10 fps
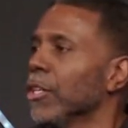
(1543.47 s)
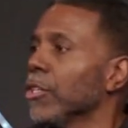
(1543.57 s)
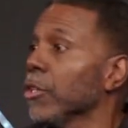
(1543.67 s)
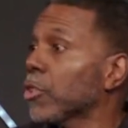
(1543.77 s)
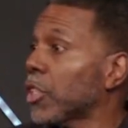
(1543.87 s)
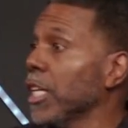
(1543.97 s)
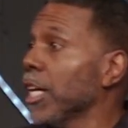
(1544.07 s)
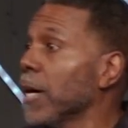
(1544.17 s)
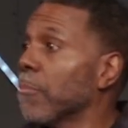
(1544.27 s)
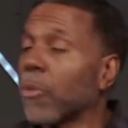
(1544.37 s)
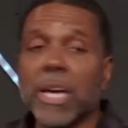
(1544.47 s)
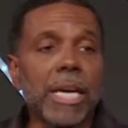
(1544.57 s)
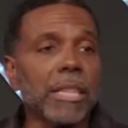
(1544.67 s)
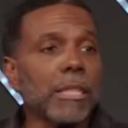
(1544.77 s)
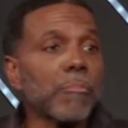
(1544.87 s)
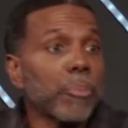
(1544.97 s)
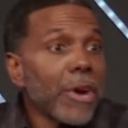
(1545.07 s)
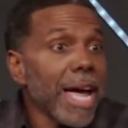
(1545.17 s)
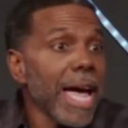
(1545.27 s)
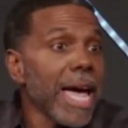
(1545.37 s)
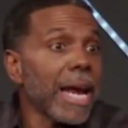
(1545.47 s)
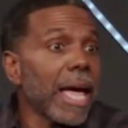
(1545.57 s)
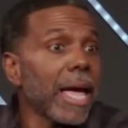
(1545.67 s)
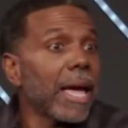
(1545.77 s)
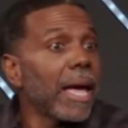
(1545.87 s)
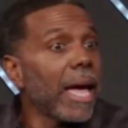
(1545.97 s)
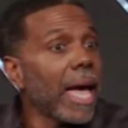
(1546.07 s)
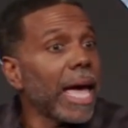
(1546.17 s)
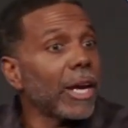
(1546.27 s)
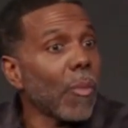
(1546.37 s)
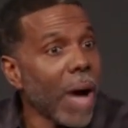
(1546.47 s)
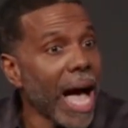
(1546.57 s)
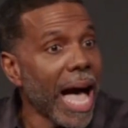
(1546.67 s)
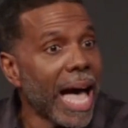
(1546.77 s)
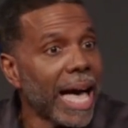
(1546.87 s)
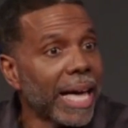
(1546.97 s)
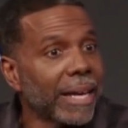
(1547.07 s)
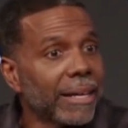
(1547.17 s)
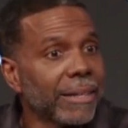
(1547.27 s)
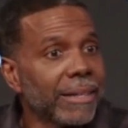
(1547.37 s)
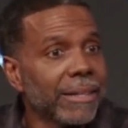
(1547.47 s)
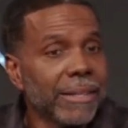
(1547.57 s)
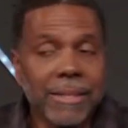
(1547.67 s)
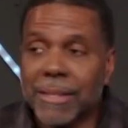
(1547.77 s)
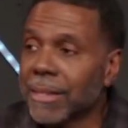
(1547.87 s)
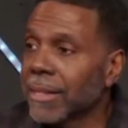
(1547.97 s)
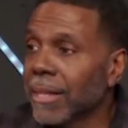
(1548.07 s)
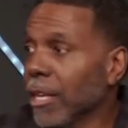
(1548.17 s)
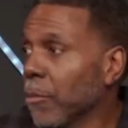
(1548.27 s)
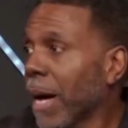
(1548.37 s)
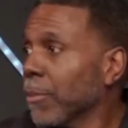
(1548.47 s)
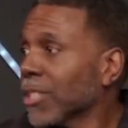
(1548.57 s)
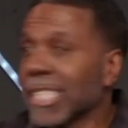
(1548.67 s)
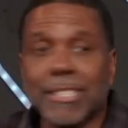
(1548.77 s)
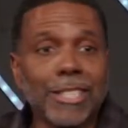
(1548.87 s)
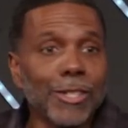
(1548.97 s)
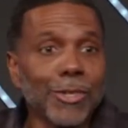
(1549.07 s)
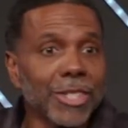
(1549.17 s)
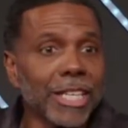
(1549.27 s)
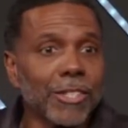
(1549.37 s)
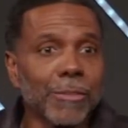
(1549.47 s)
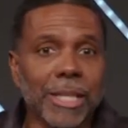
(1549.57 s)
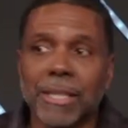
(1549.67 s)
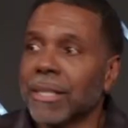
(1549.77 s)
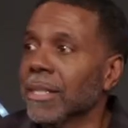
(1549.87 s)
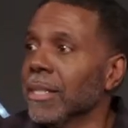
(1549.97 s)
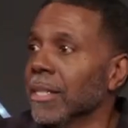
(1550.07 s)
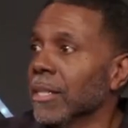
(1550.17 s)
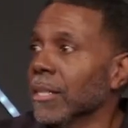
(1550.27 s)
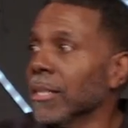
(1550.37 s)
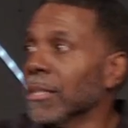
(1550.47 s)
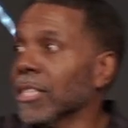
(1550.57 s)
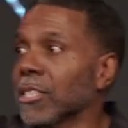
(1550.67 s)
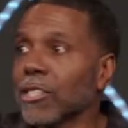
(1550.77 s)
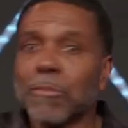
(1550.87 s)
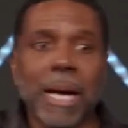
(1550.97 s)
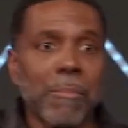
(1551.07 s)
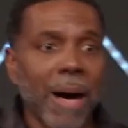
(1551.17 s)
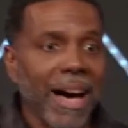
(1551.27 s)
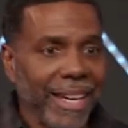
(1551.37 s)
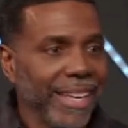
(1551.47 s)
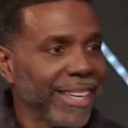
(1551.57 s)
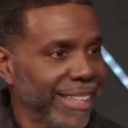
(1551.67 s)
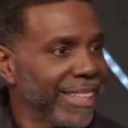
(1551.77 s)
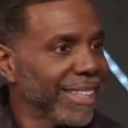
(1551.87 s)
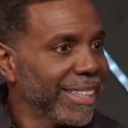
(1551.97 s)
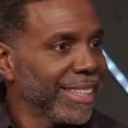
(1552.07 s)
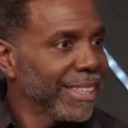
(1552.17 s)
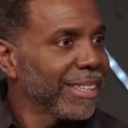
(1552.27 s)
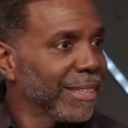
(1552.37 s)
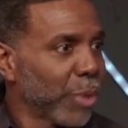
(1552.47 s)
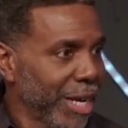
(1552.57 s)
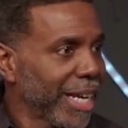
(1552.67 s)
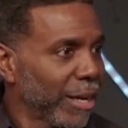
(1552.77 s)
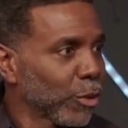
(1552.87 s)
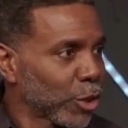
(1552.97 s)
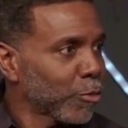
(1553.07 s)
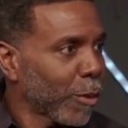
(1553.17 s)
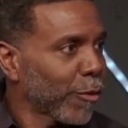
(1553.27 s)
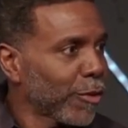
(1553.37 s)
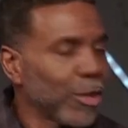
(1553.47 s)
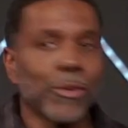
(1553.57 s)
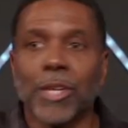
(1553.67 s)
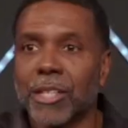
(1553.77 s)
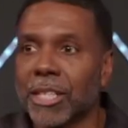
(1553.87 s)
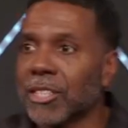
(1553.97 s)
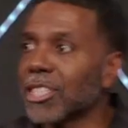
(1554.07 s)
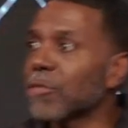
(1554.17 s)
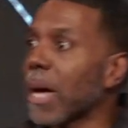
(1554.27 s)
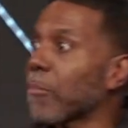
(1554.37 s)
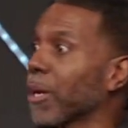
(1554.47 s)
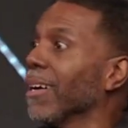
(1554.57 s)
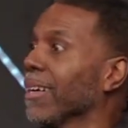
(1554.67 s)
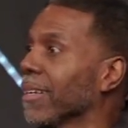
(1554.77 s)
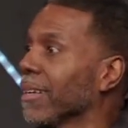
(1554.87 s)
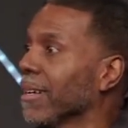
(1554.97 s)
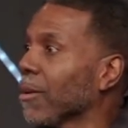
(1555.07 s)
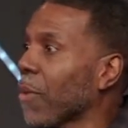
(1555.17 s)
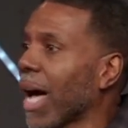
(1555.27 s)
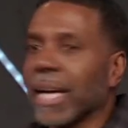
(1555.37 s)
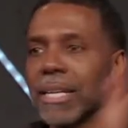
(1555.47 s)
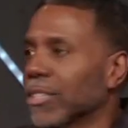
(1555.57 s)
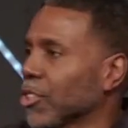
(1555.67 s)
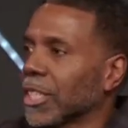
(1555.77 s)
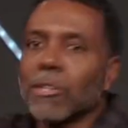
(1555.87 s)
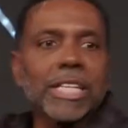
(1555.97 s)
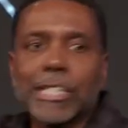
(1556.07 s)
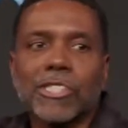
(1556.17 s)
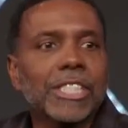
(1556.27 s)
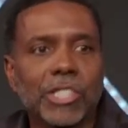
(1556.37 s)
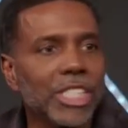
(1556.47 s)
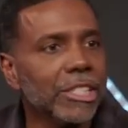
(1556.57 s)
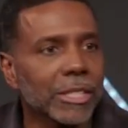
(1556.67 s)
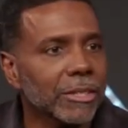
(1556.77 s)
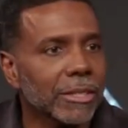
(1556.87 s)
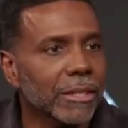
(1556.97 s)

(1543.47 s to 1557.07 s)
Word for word: You see him bringing the bread and the wine. And the Bible says in the New Testament, this is my body. Bread, which was broken for you. This is my blood. wine." Still leads to Jesus.